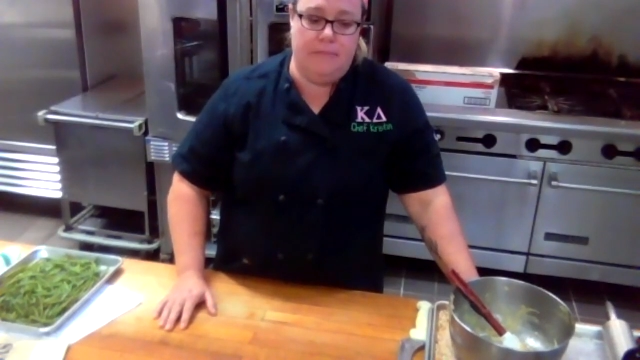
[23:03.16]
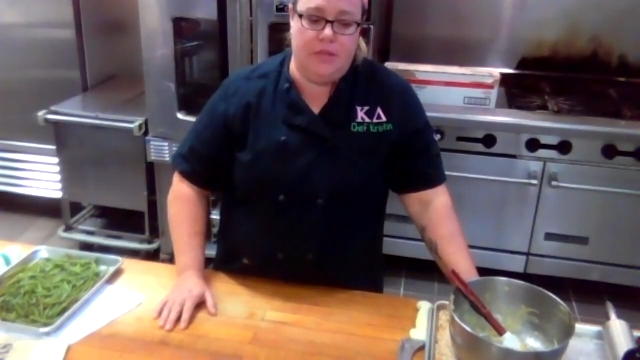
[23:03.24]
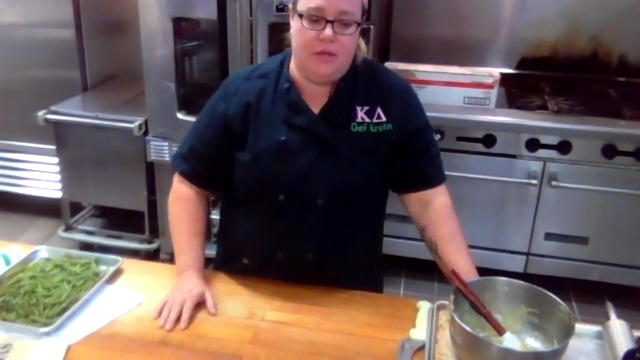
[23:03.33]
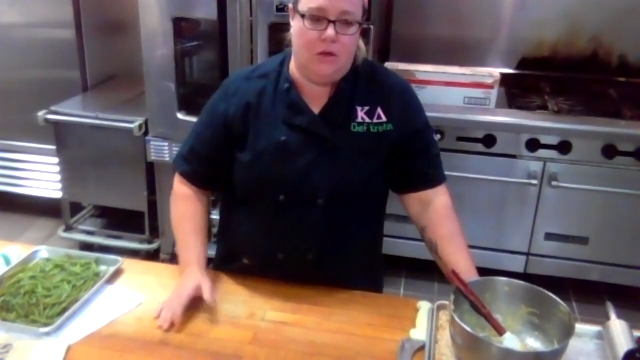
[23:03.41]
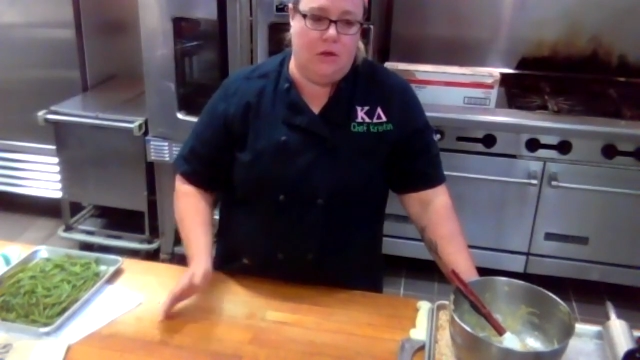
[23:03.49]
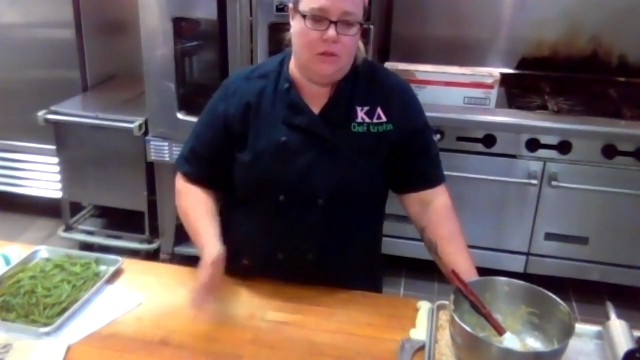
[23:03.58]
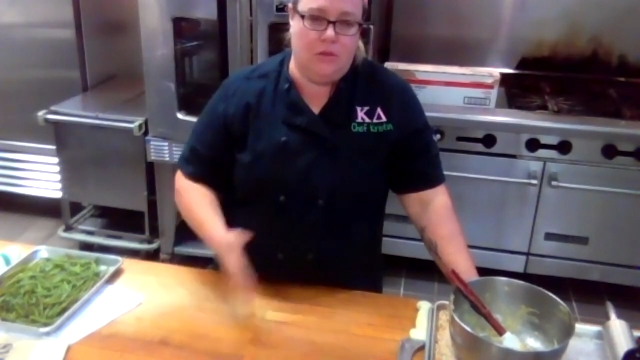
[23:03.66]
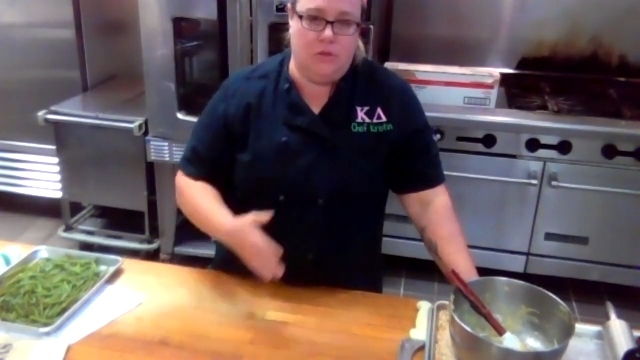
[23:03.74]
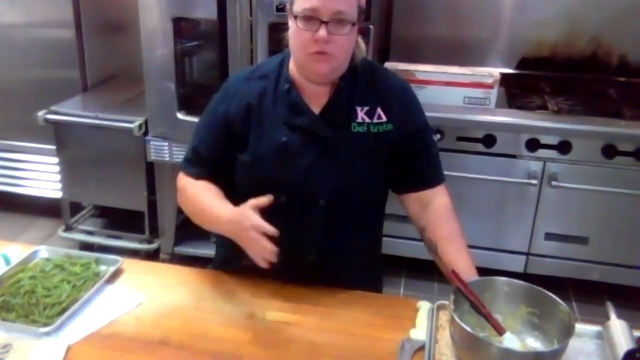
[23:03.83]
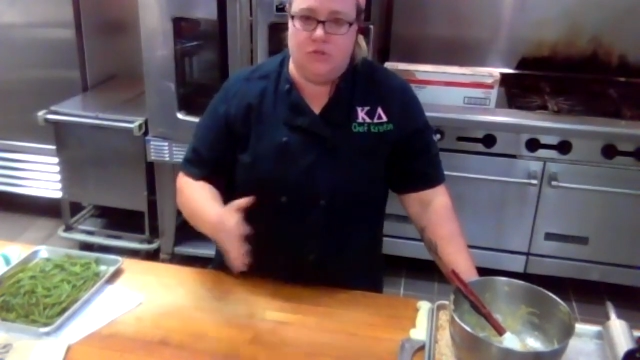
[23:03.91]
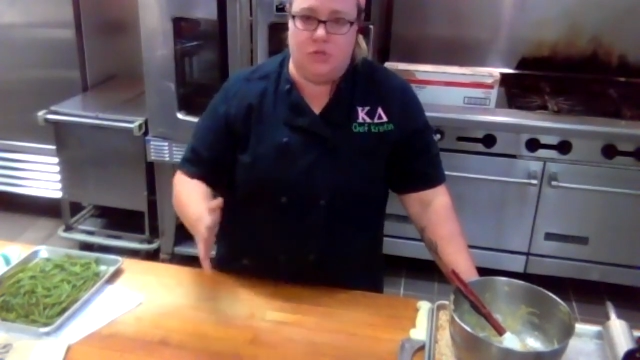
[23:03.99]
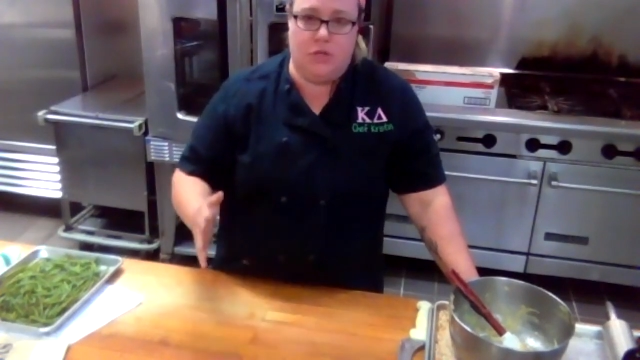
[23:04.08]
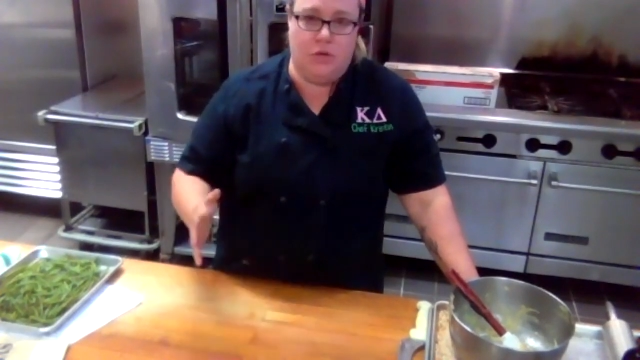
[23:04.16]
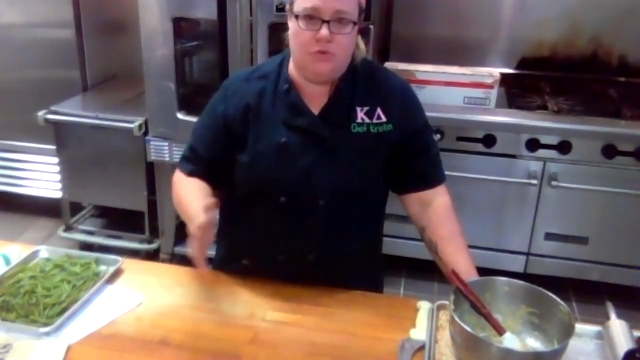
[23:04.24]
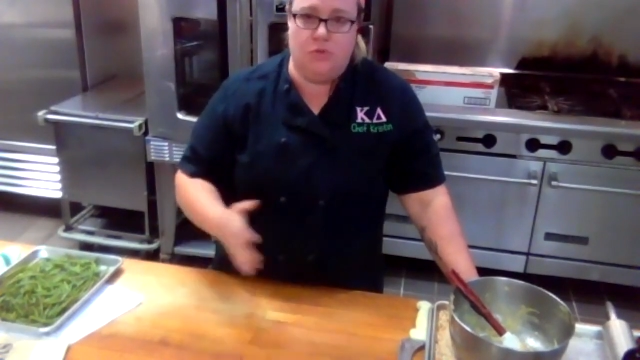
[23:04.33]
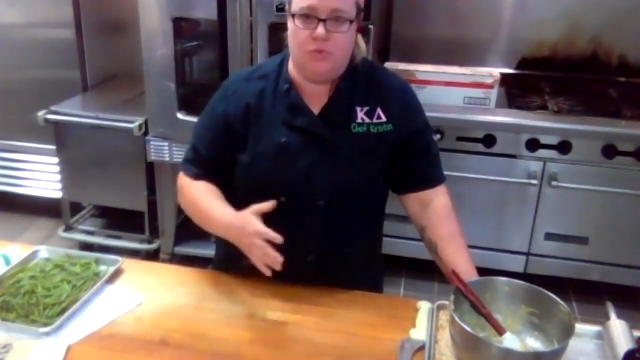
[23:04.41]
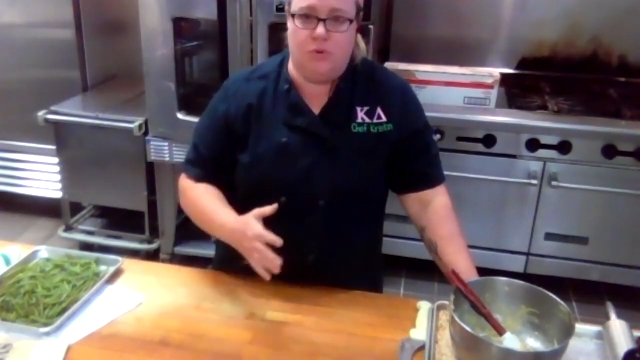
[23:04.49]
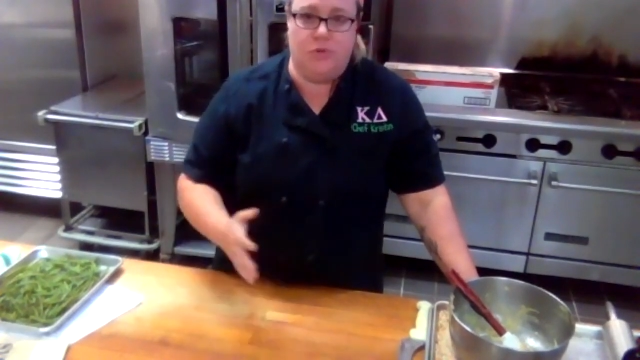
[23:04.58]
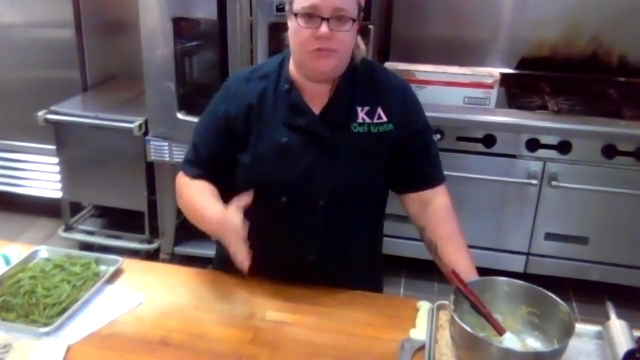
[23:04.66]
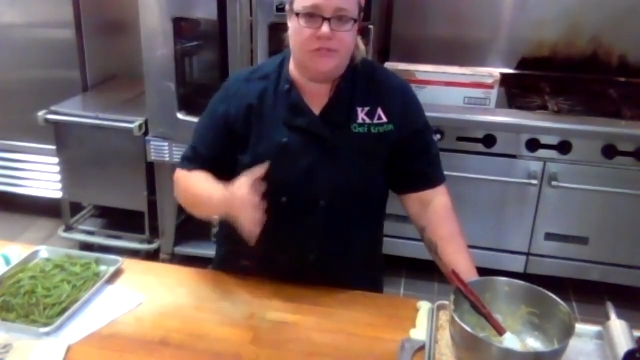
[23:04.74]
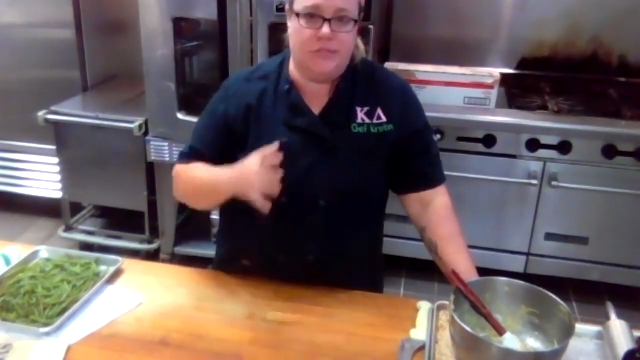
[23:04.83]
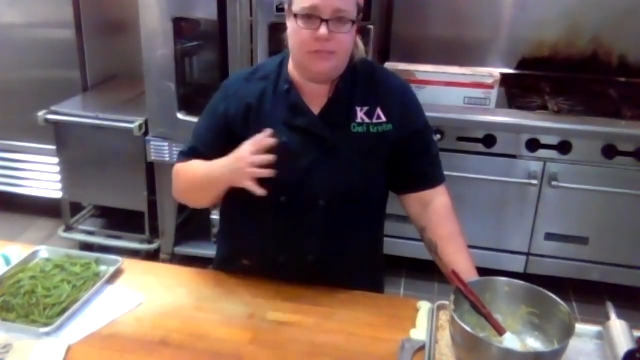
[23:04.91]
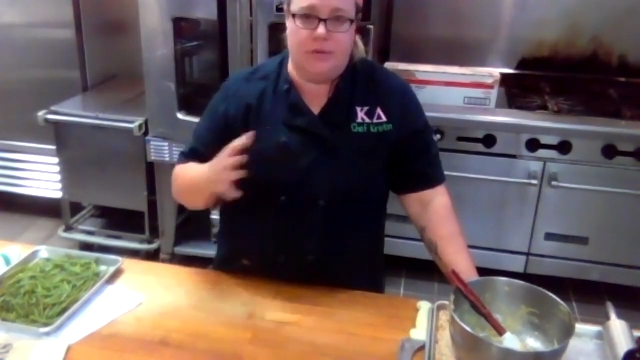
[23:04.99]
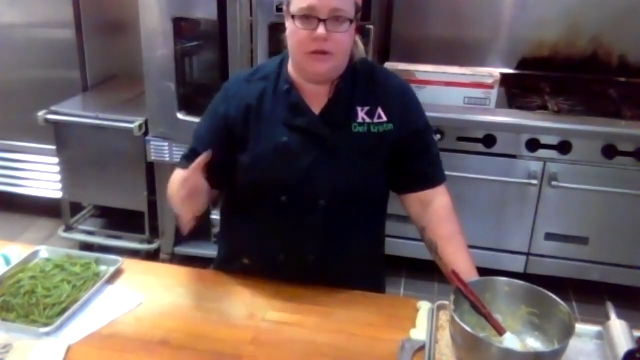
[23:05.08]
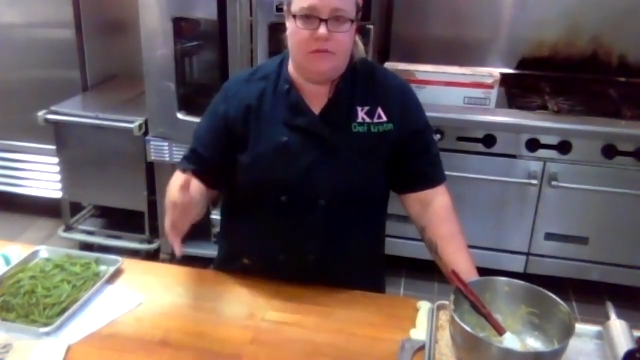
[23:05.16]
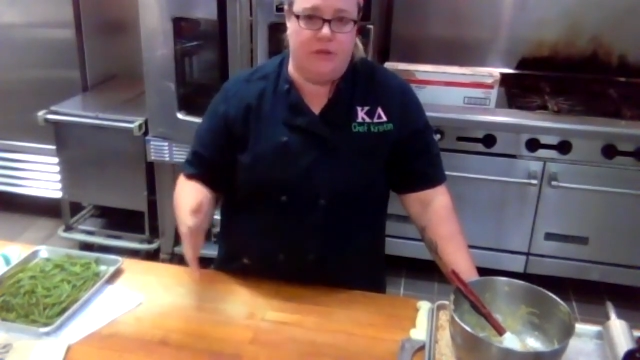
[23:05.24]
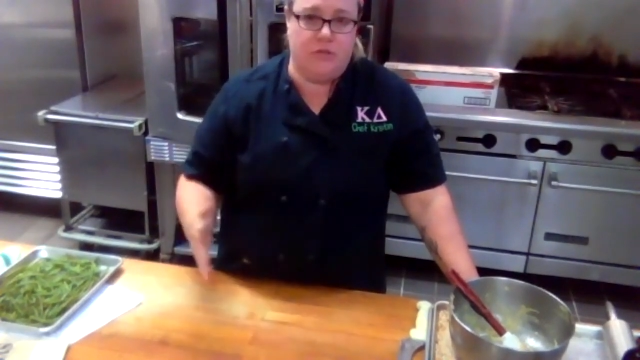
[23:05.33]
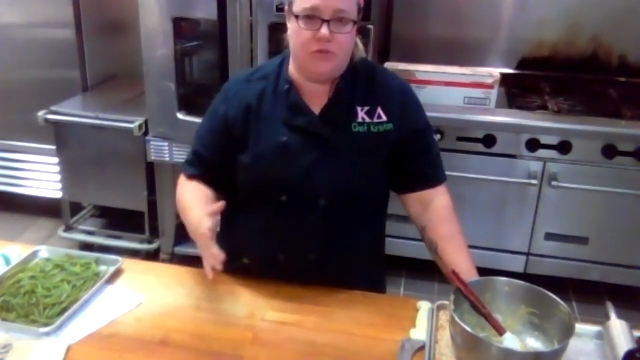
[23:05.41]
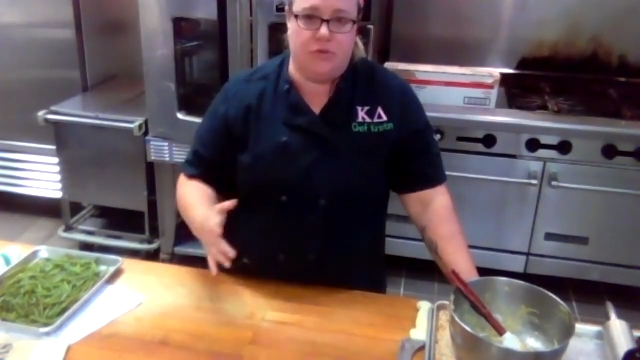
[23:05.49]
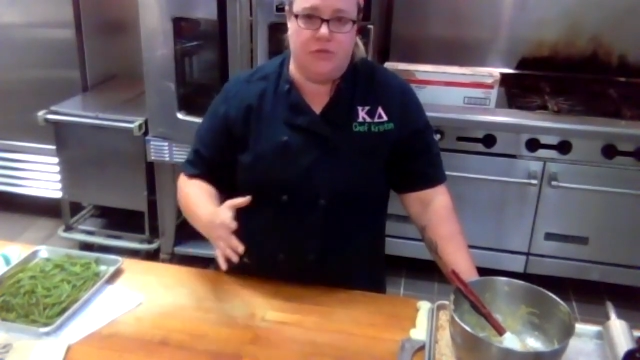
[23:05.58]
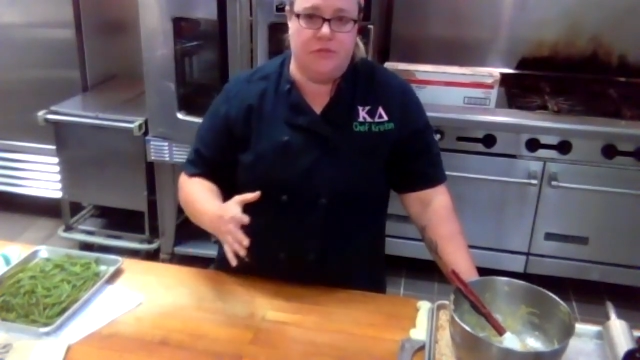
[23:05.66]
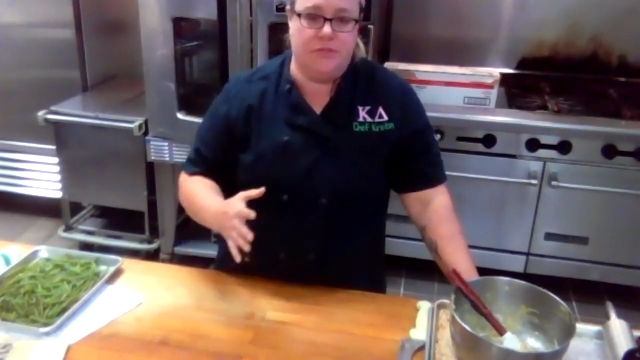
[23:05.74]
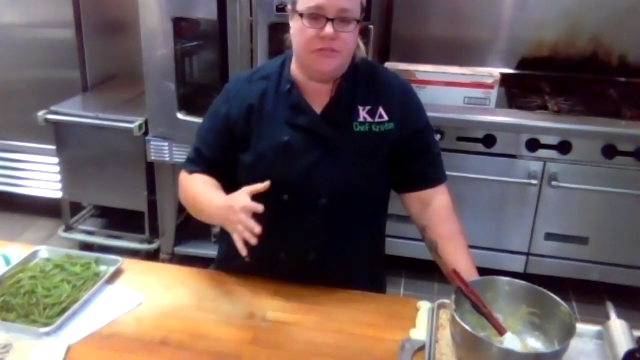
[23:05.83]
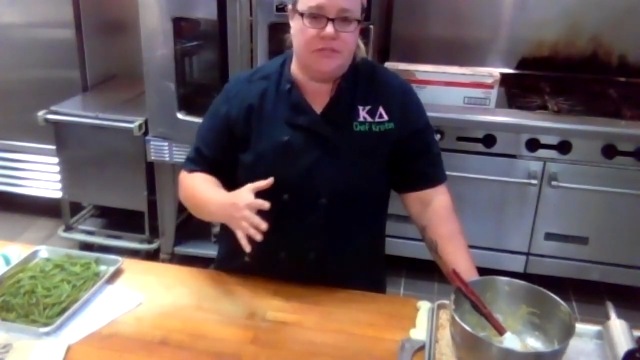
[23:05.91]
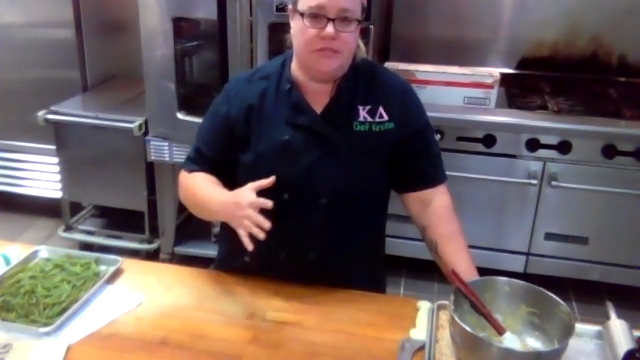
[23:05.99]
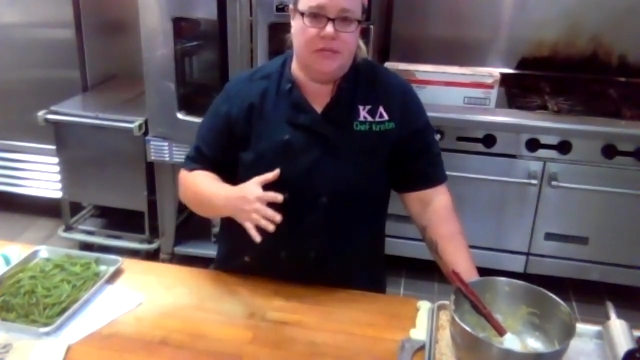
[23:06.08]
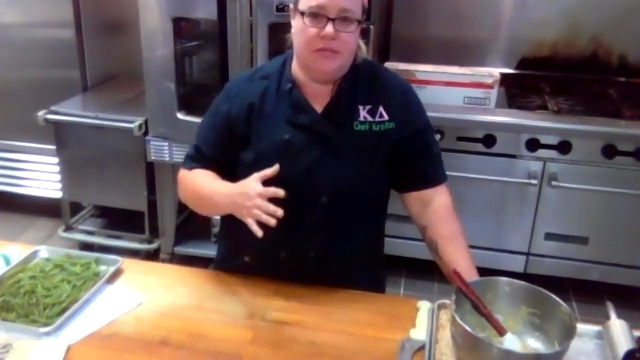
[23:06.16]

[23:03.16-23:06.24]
They all usually go towards some kind of veterans